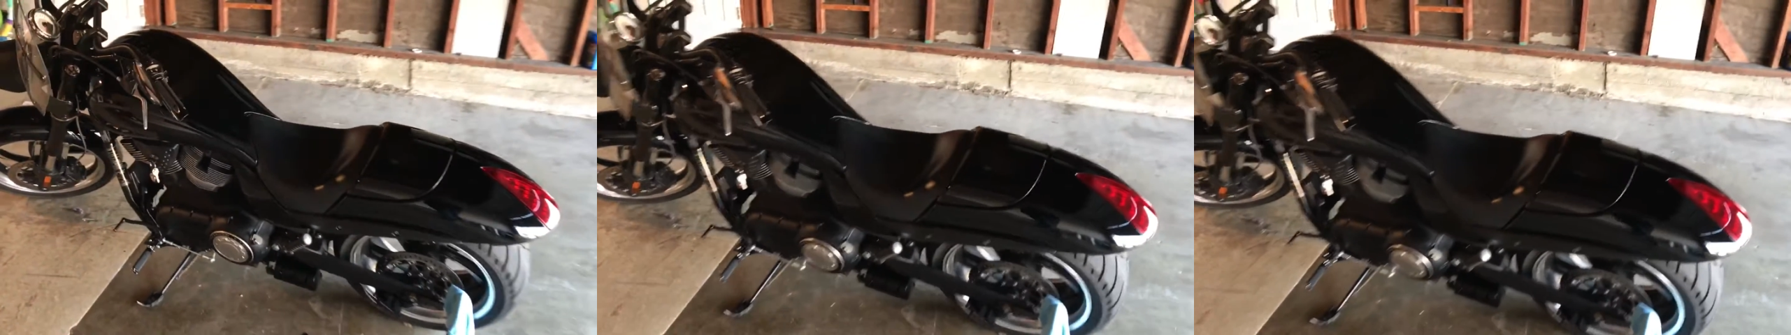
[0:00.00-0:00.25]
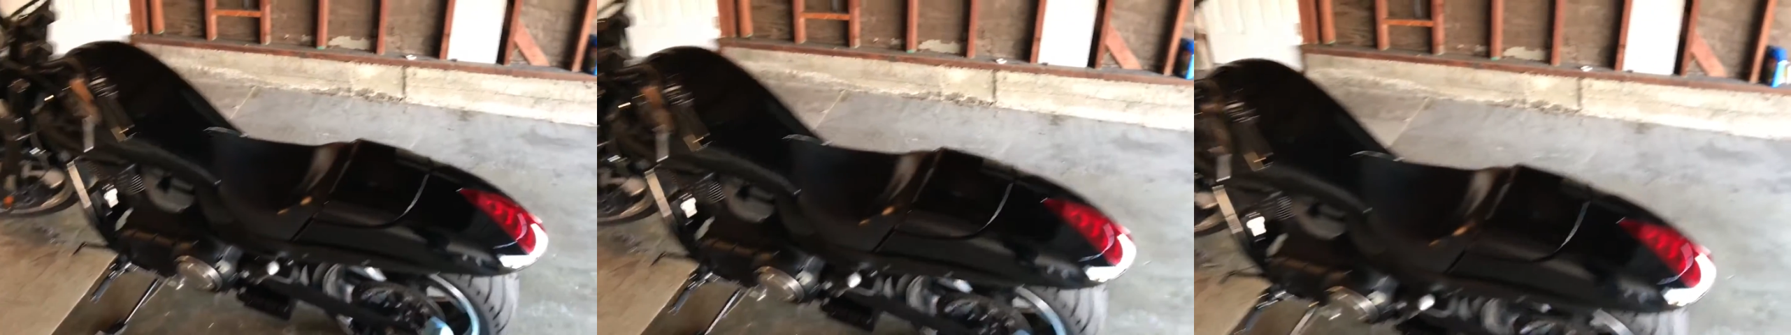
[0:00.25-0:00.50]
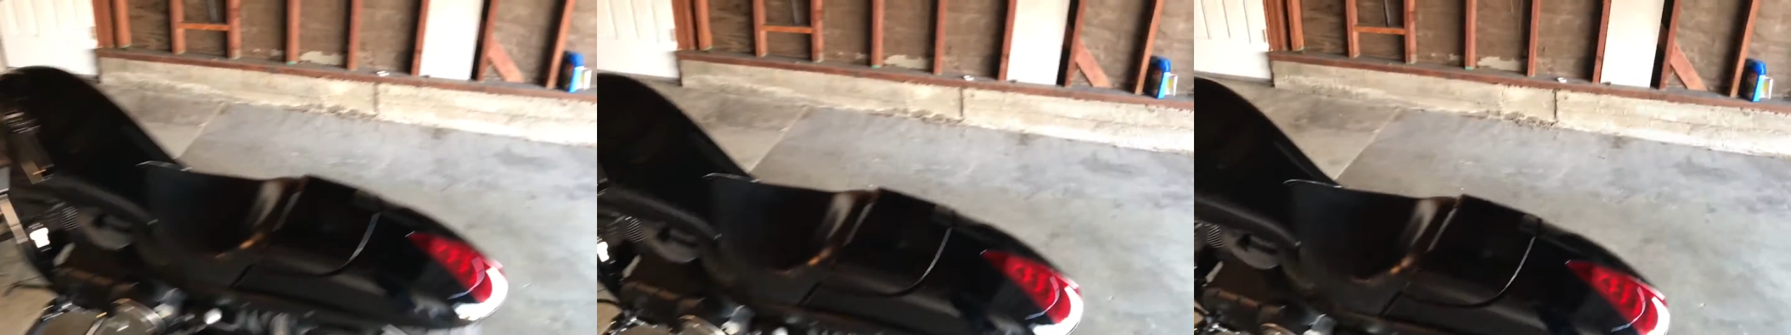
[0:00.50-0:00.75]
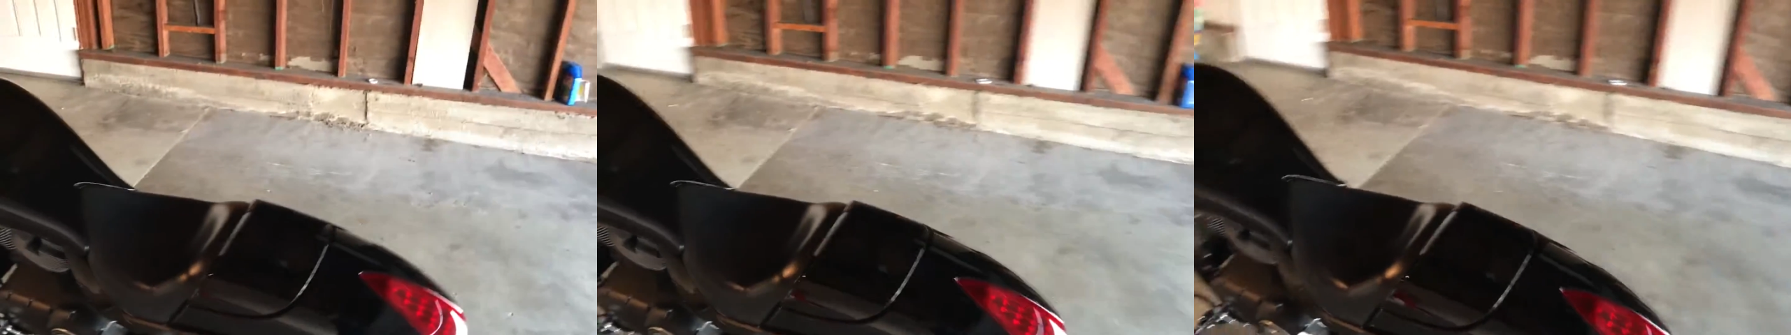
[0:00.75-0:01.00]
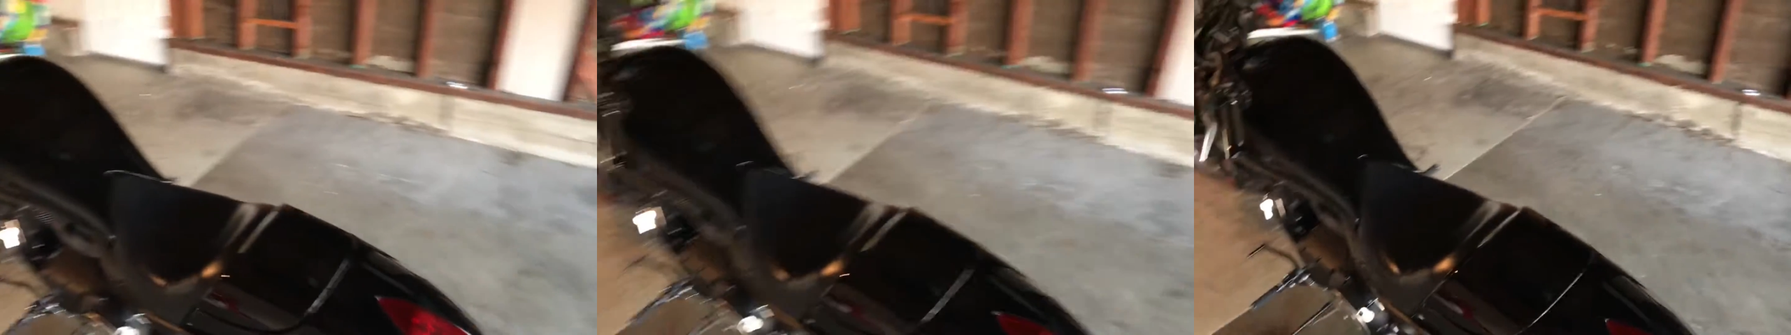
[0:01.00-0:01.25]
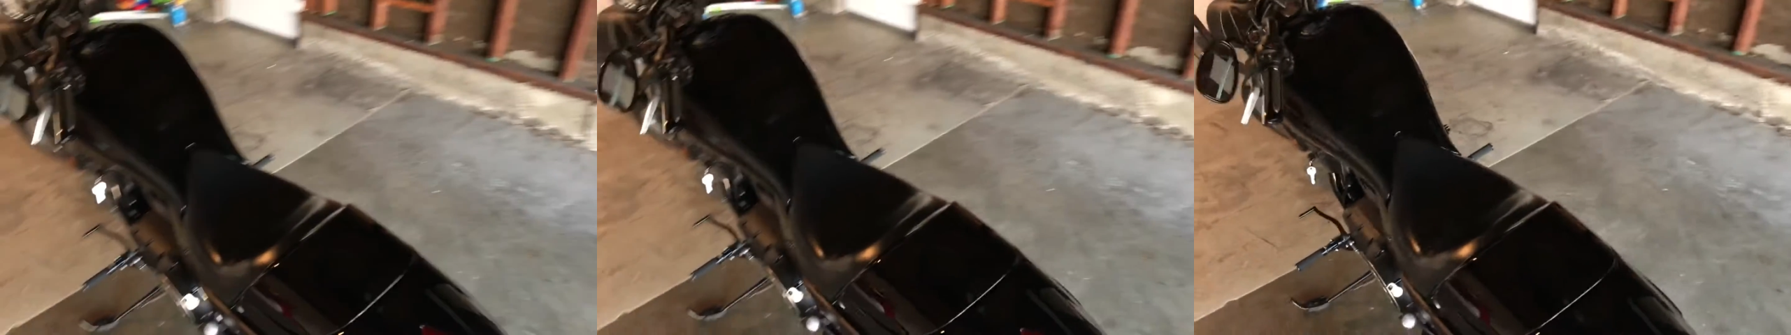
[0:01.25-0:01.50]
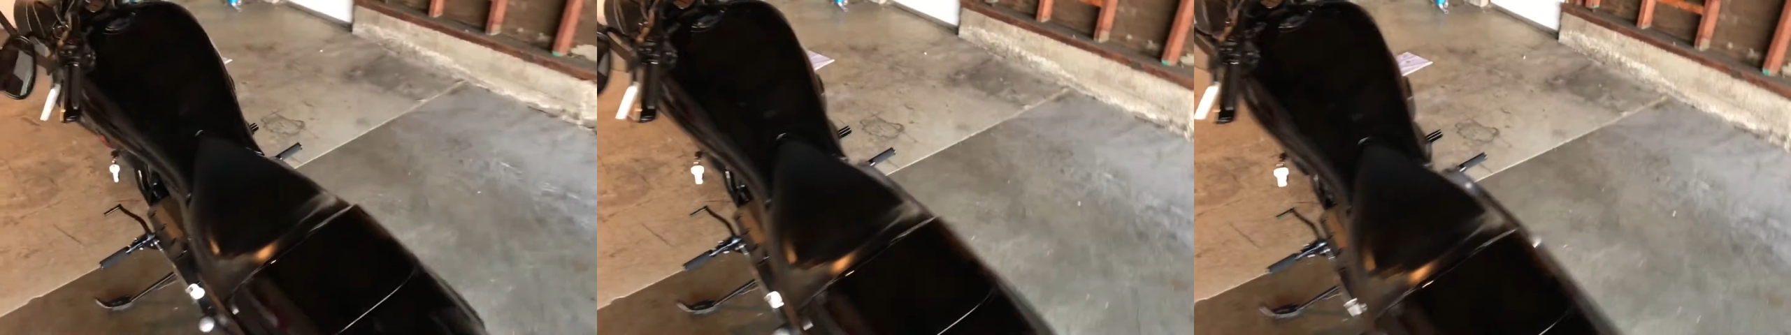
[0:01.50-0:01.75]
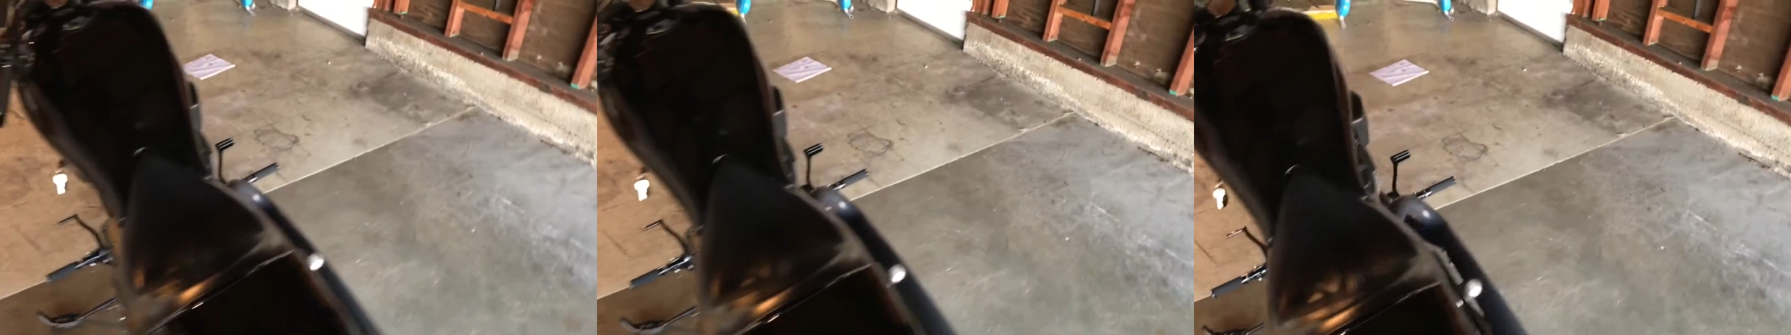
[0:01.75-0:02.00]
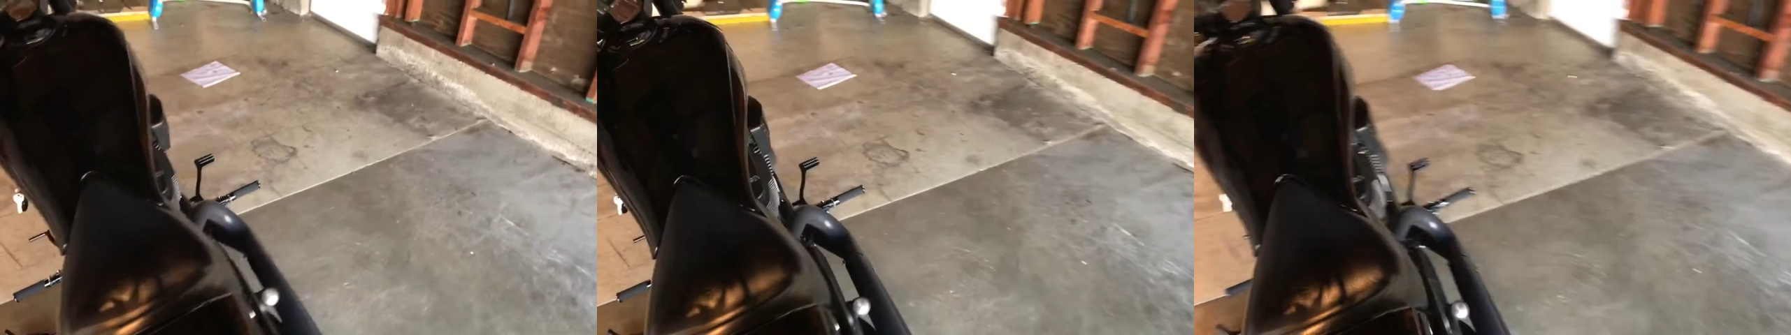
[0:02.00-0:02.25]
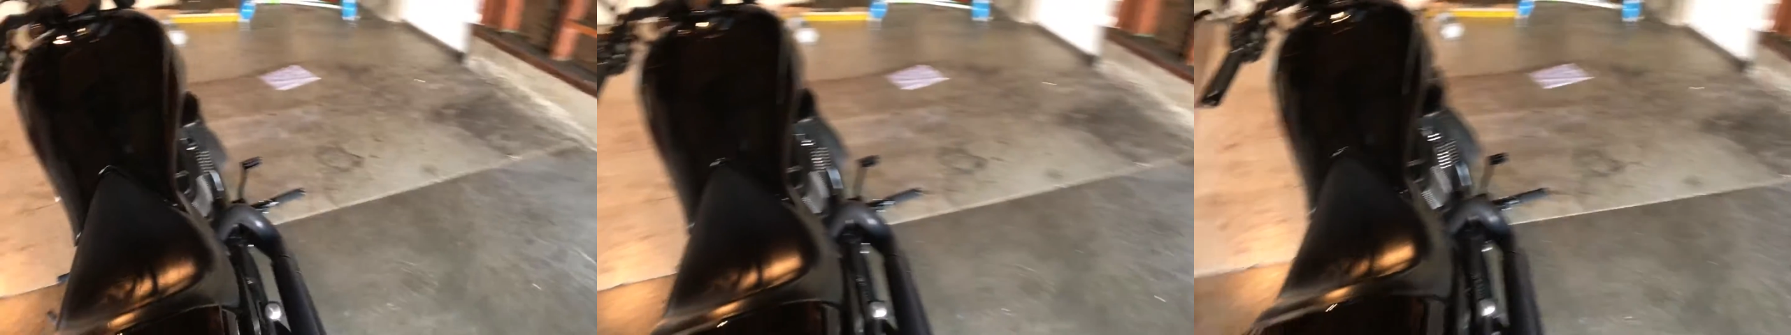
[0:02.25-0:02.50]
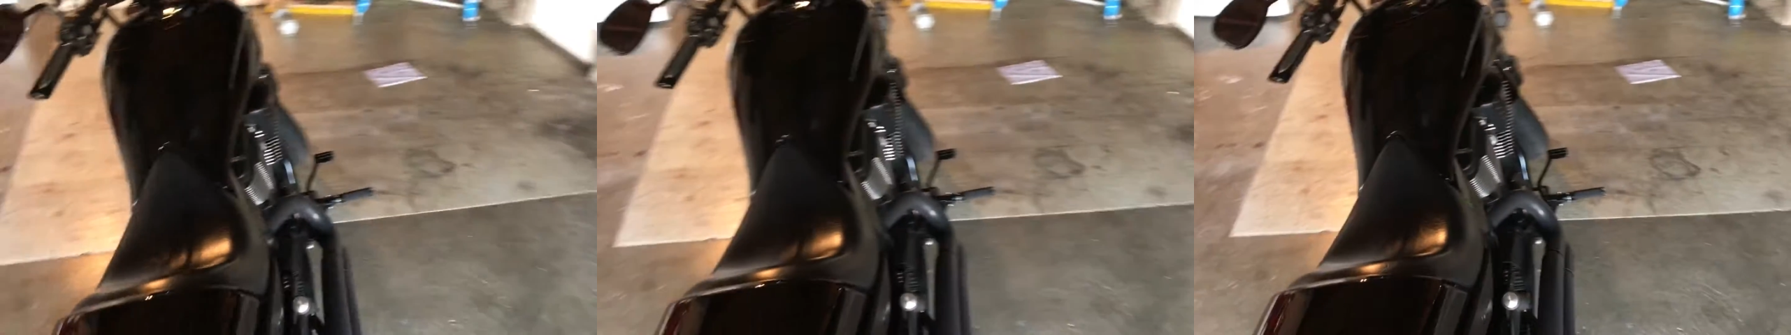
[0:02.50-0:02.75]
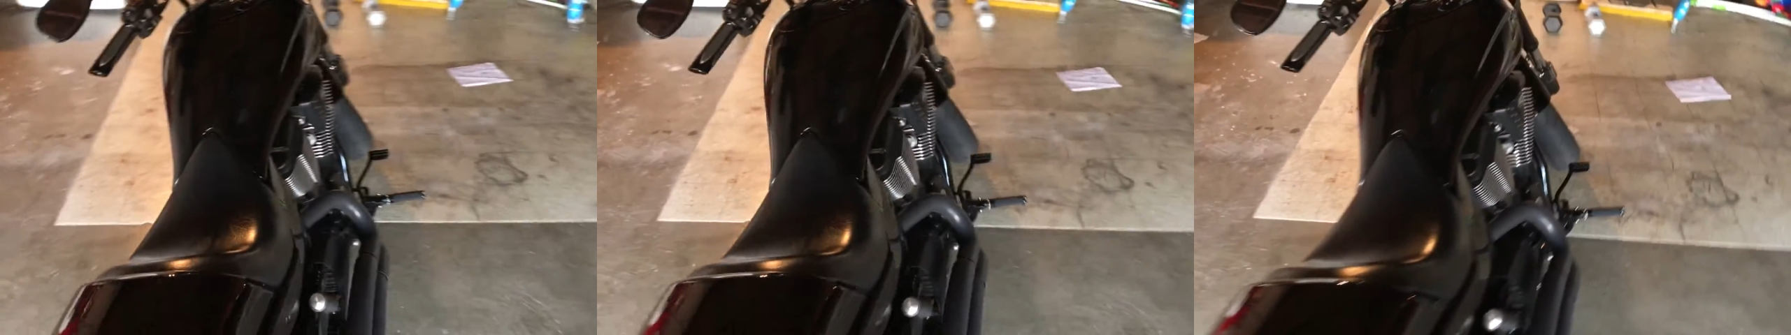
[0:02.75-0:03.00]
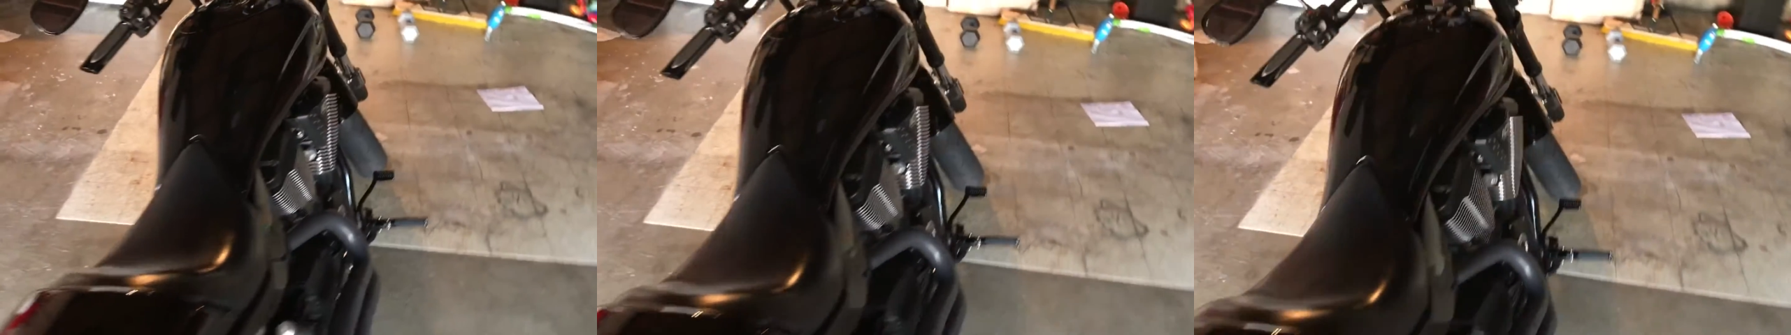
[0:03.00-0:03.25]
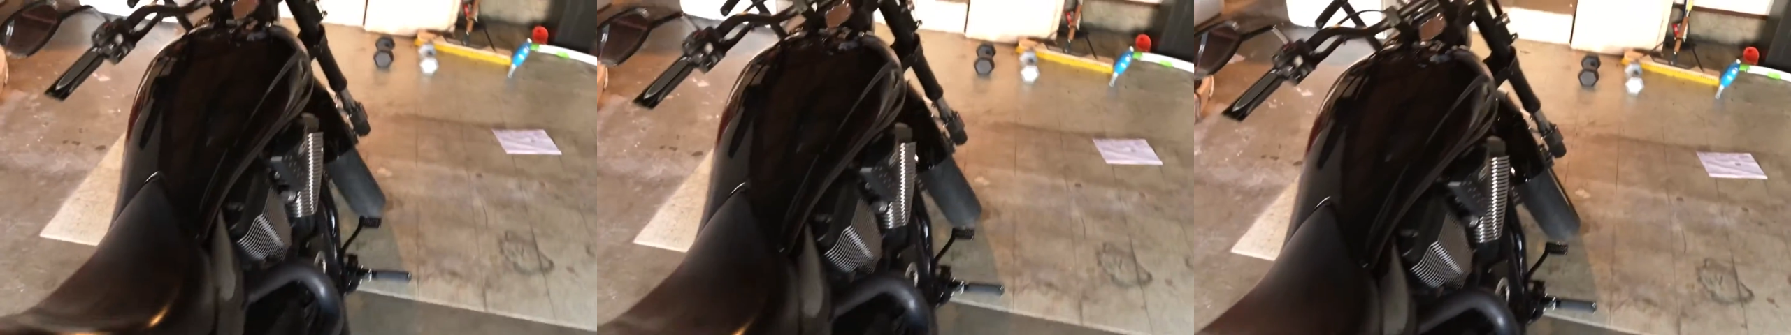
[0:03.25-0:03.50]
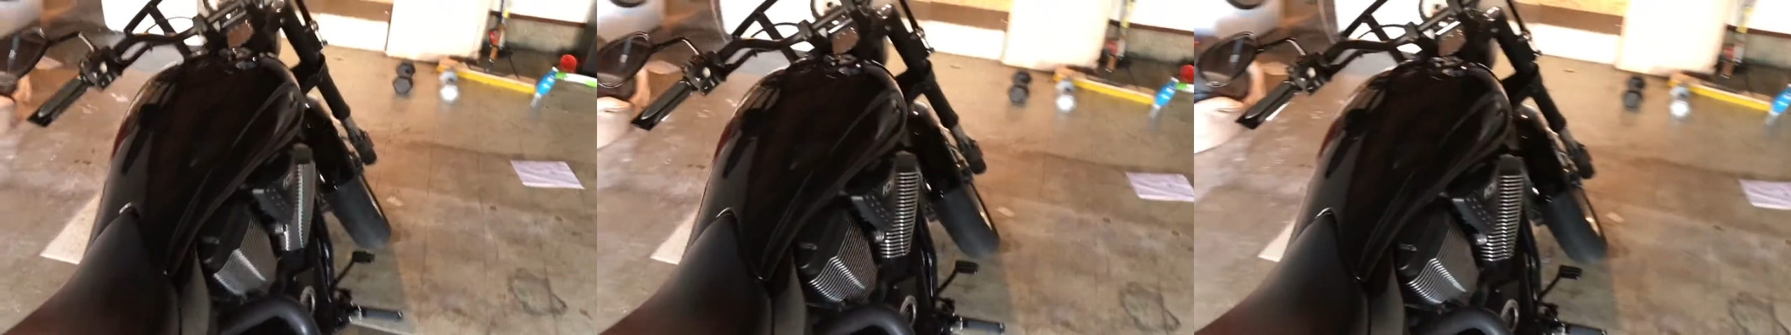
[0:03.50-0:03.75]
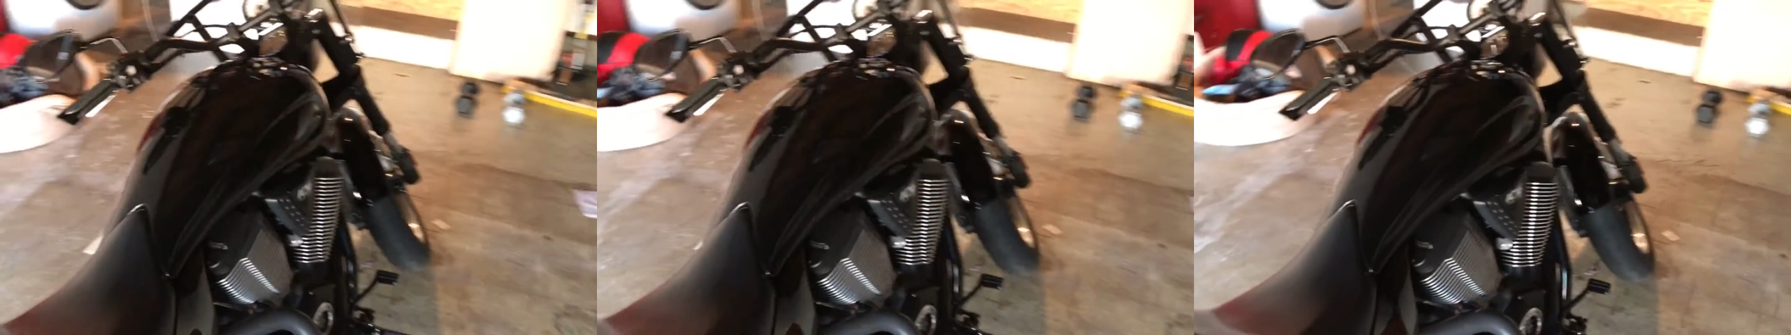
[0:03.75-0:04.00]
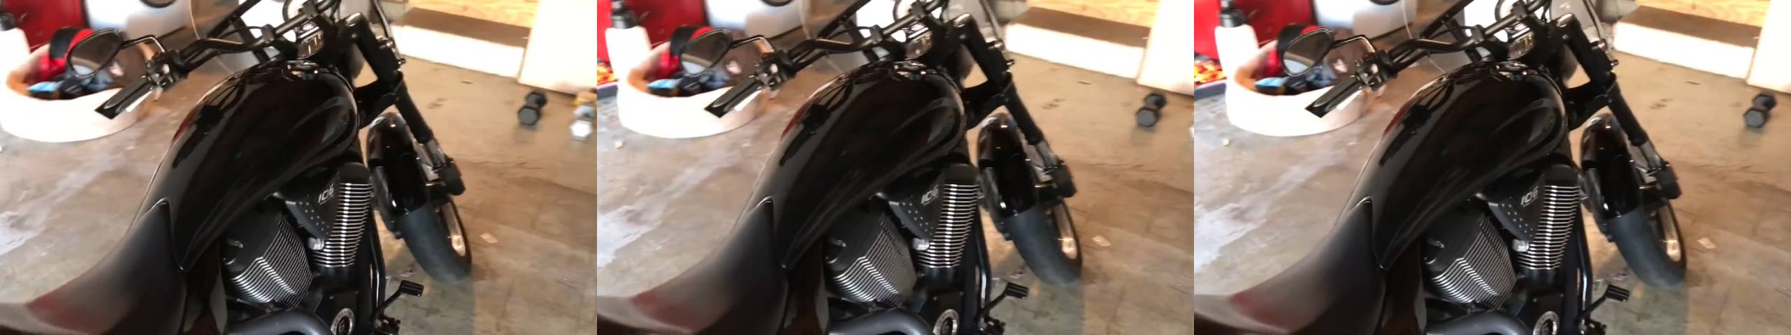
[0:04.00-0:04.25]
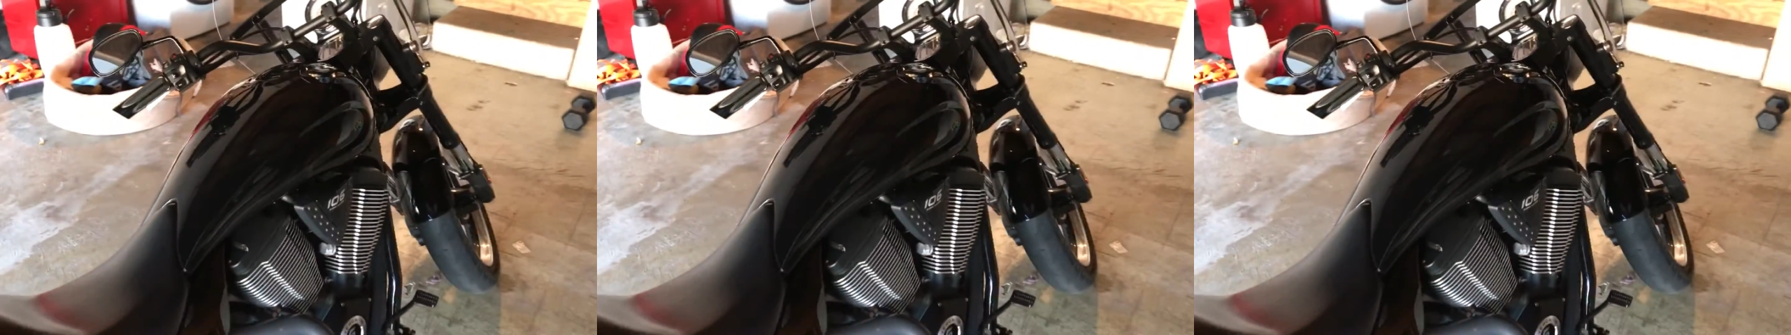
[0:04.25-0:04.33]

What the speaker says: [unreadable: no face in view]